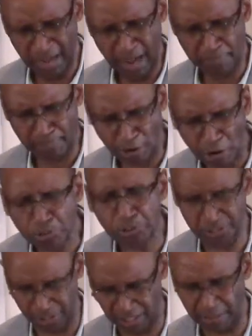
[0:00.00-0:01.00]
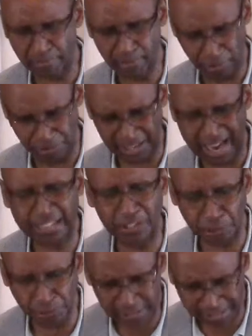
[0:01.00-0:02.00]
a personal approach. I
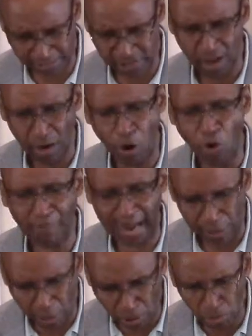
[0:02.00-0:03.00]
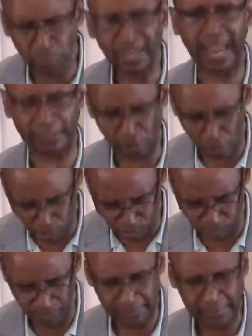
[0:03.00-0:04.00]
can do this on my own at
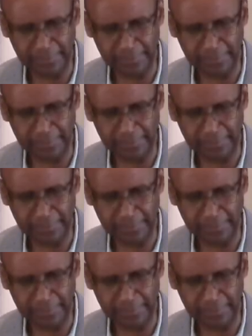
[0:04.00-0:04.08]
home,